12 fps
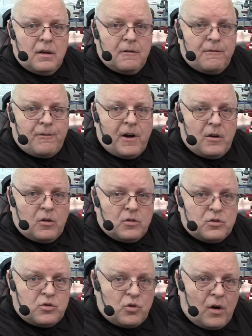final
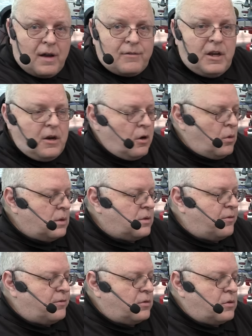drive gear,
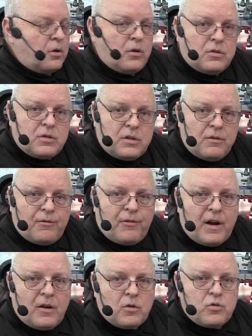which turns the
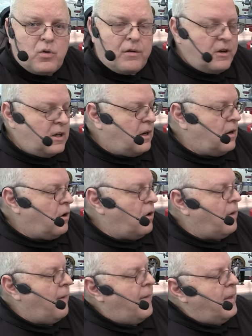final driven gear.